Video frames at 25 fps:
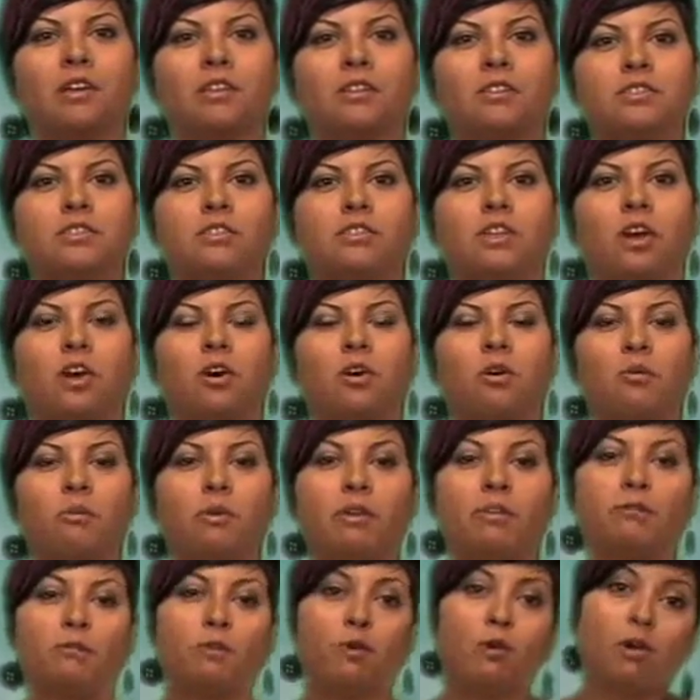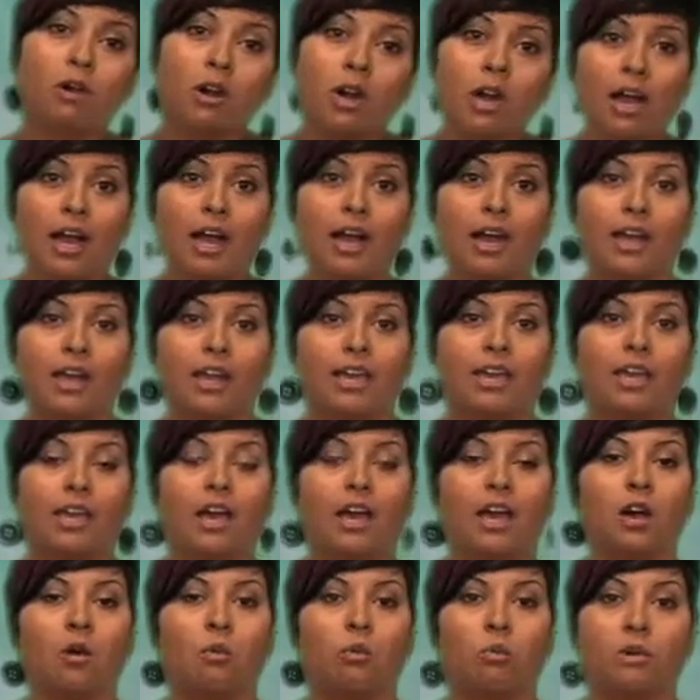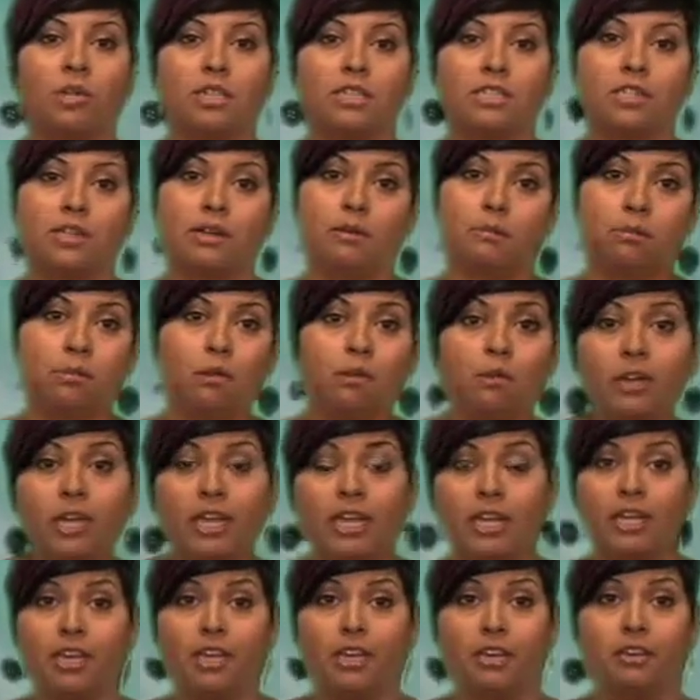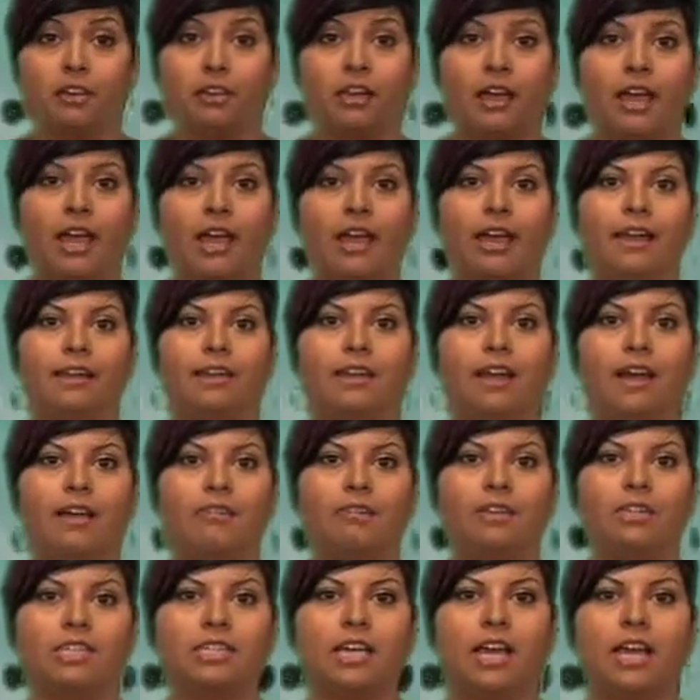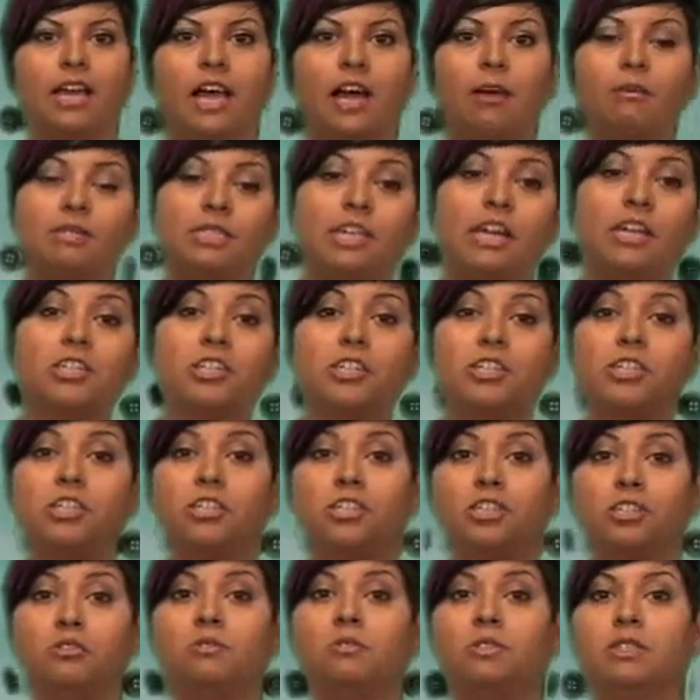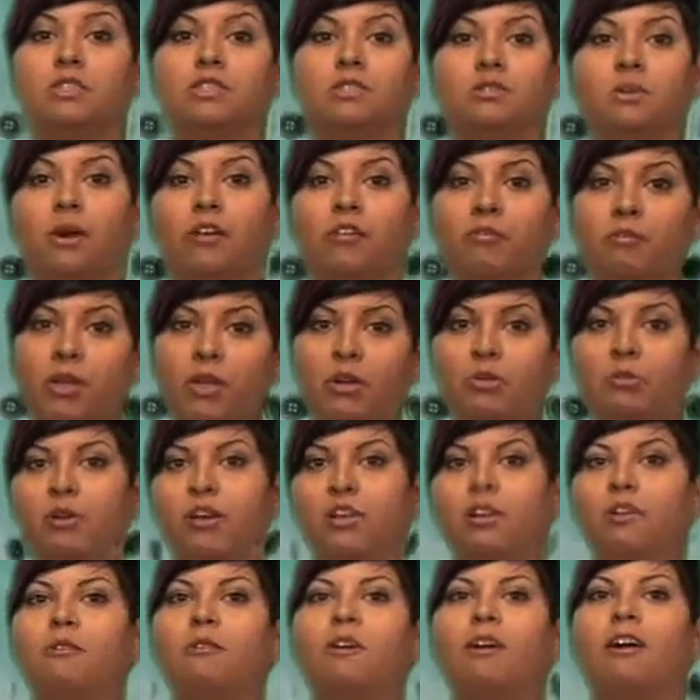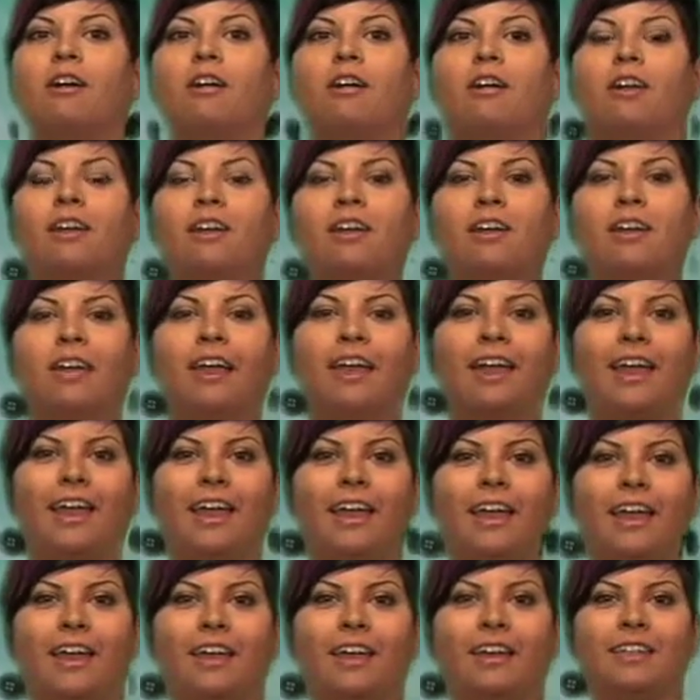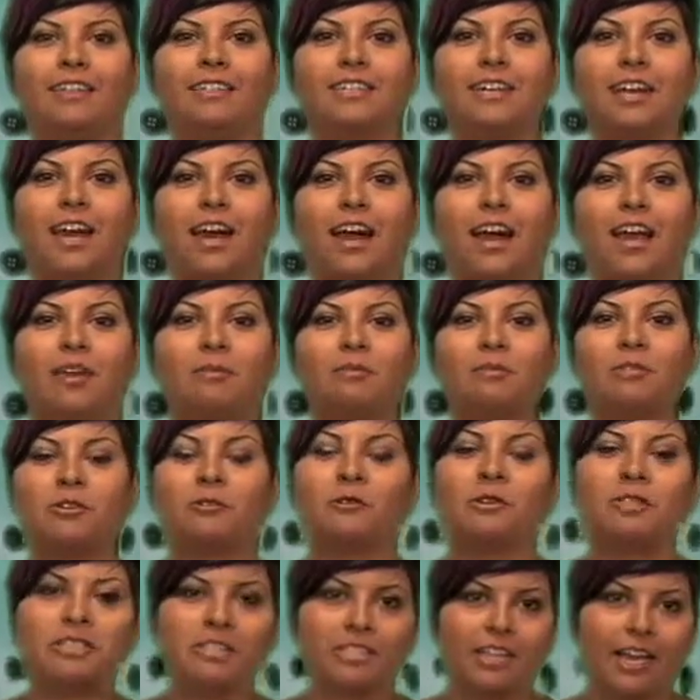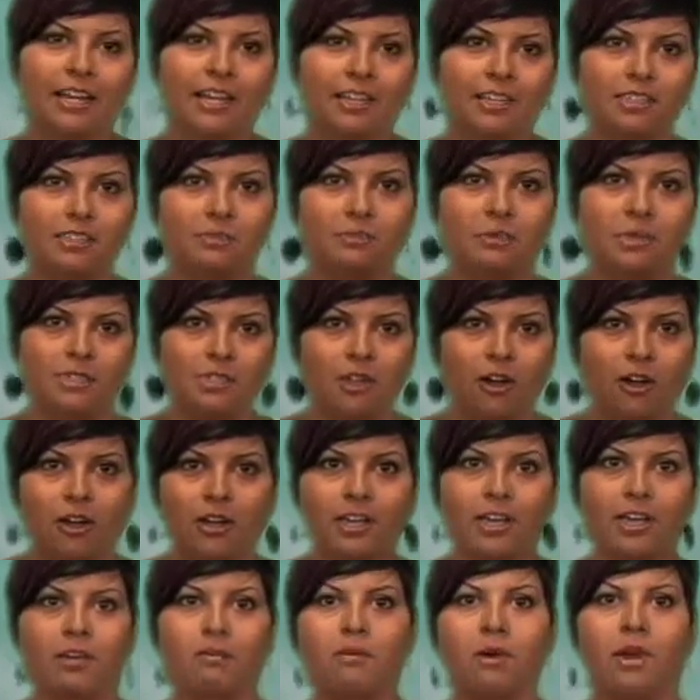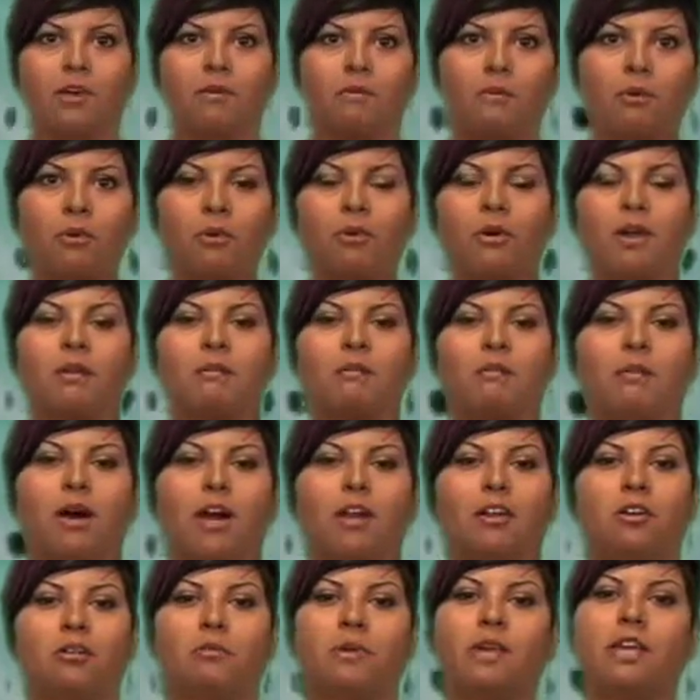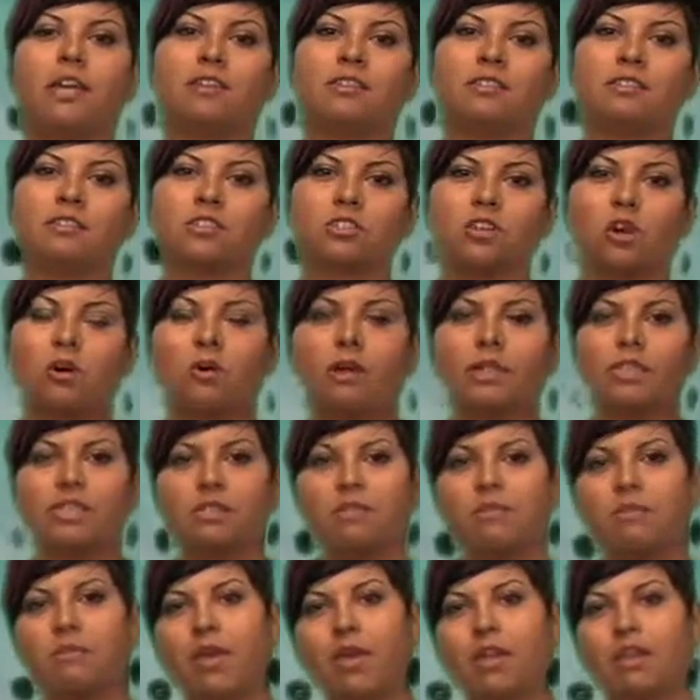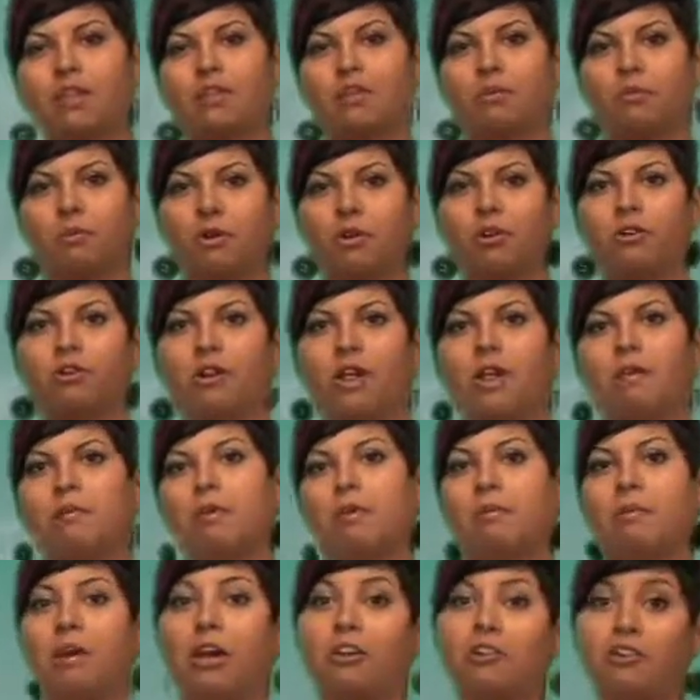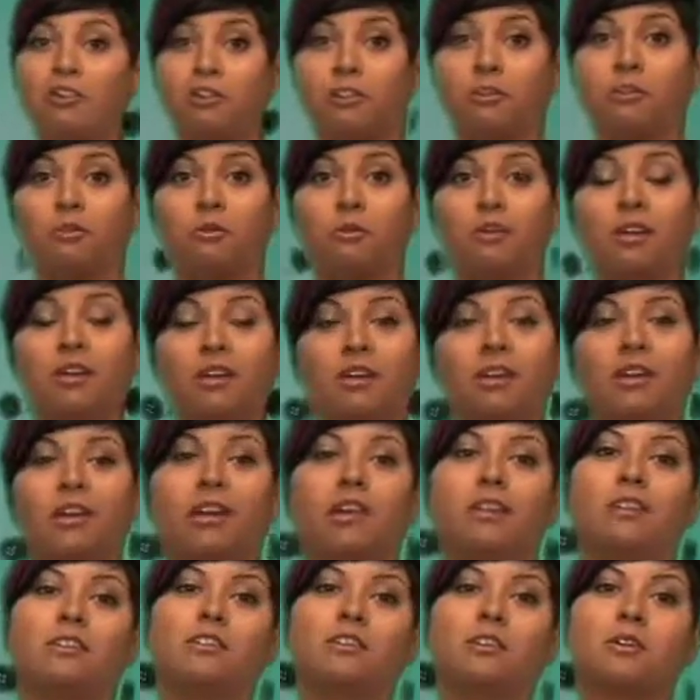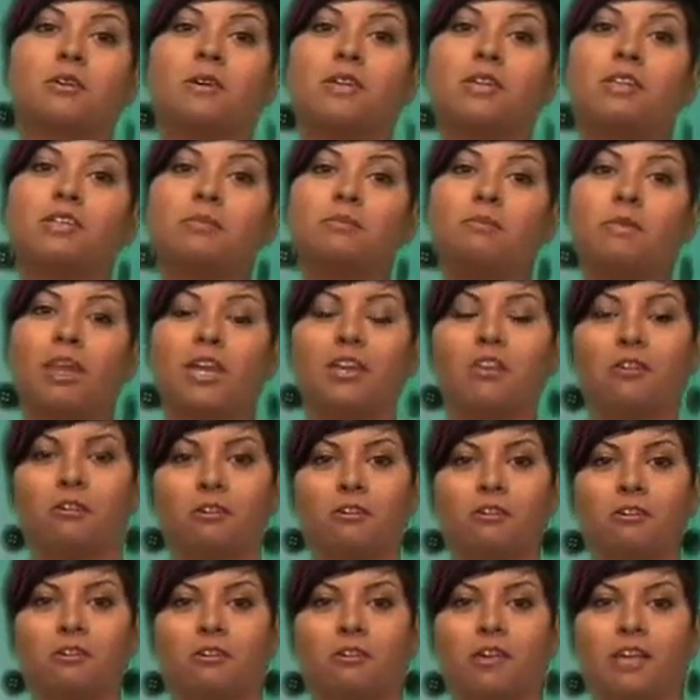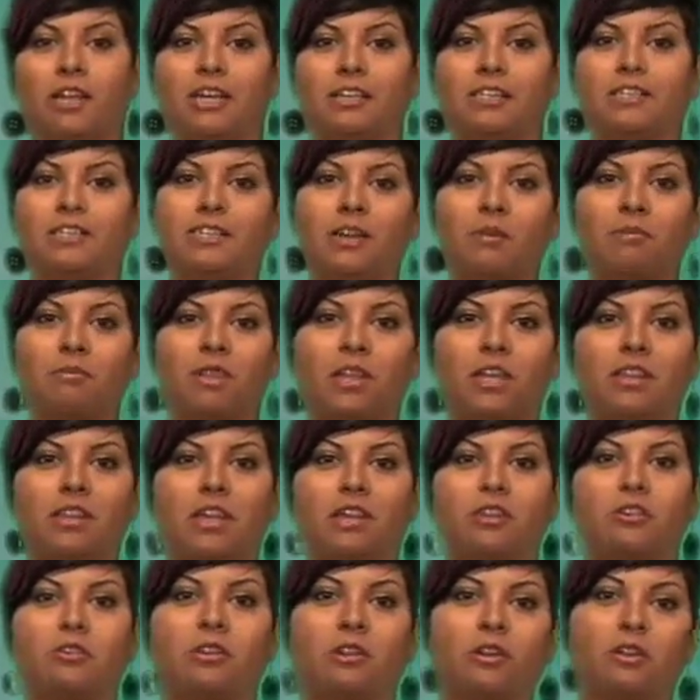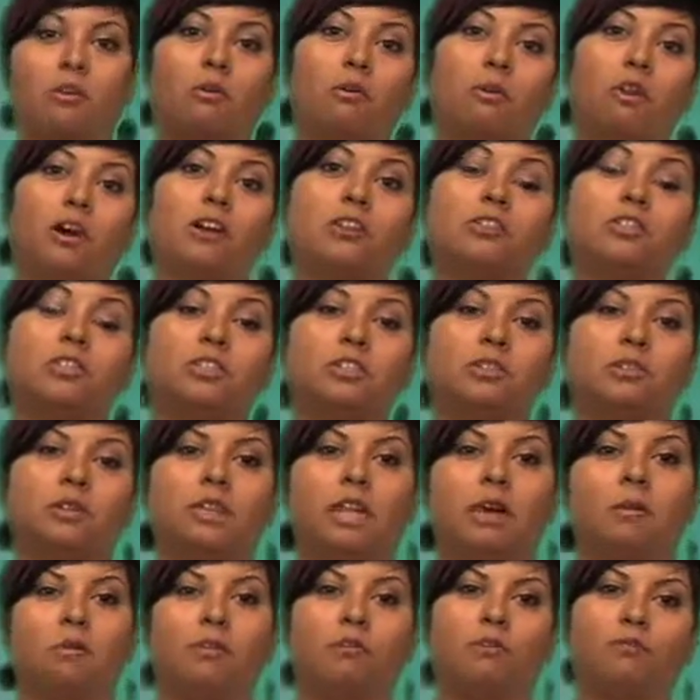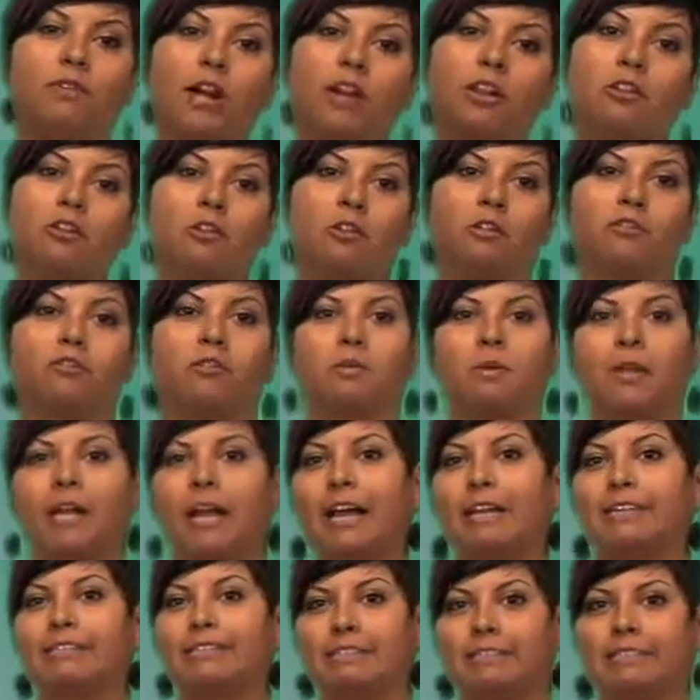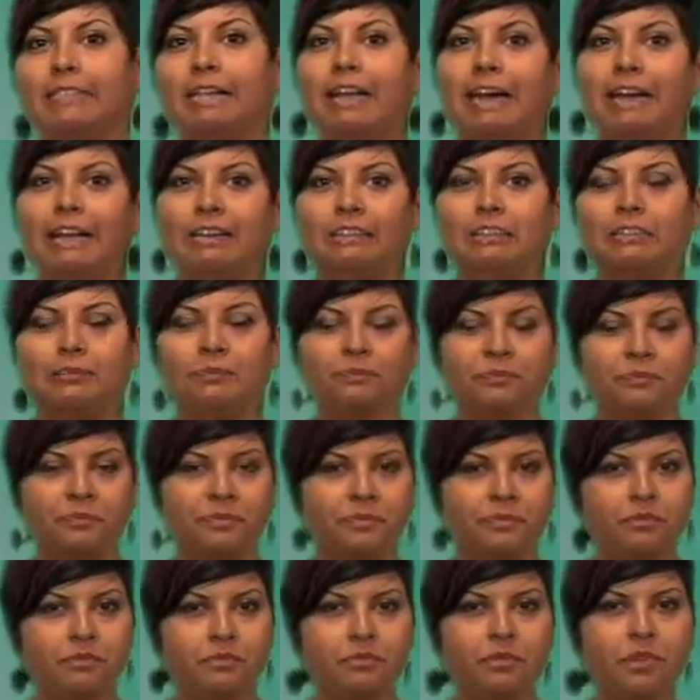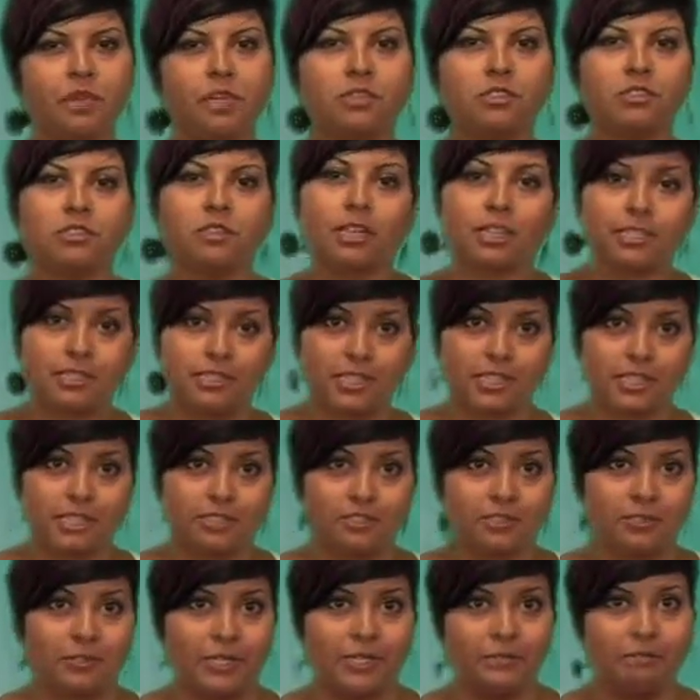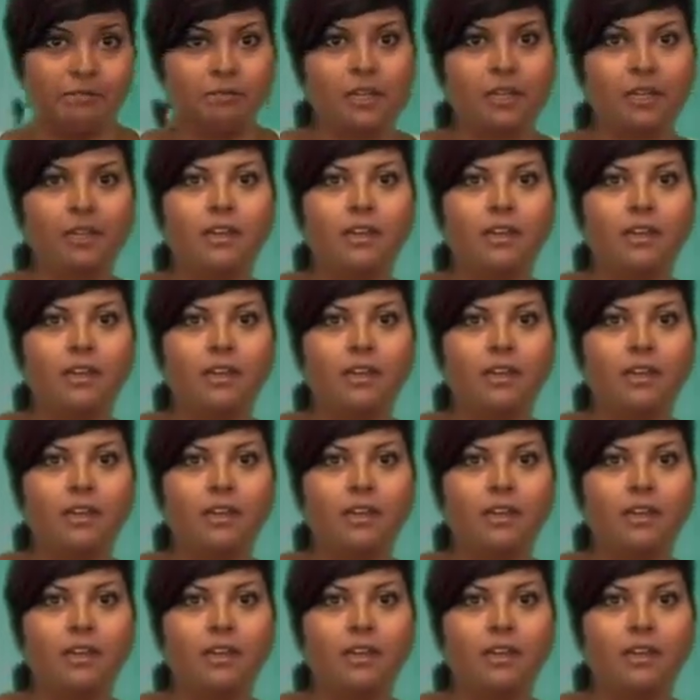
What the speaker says: So before I was an employee here at Ivy Tech, I was actually a student, so I've been where you are. And I am so excited to be talking about Emporium Model because it's going to make the program about you. And it's going to make your learning something that you can hold on to and that will follow you from class to class. So let's get into it.